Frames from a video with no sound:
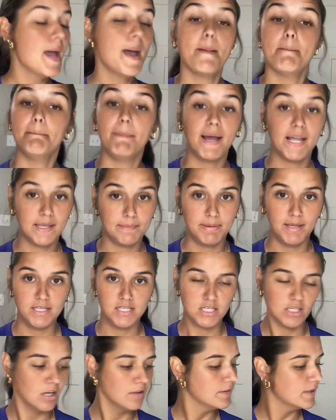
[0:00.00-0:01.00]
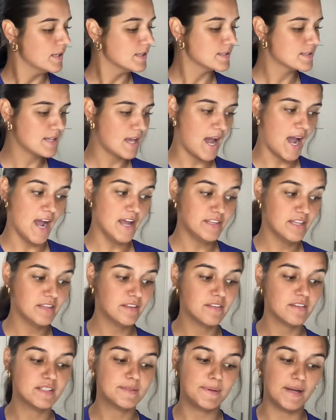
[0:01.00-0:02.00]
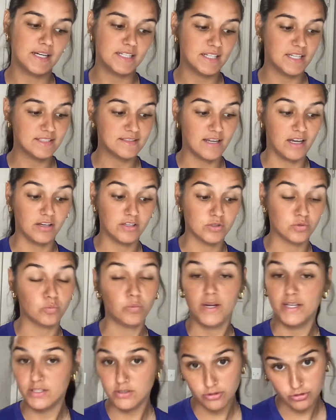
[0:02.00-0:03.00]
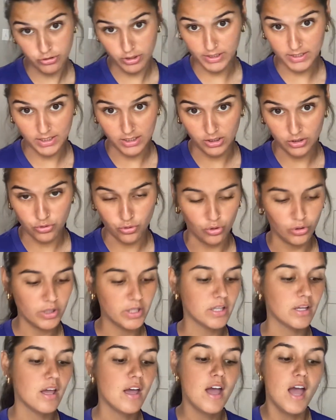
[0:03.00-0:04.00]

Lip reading: My opinion on this. I think this parenting style is way too strict and controlling.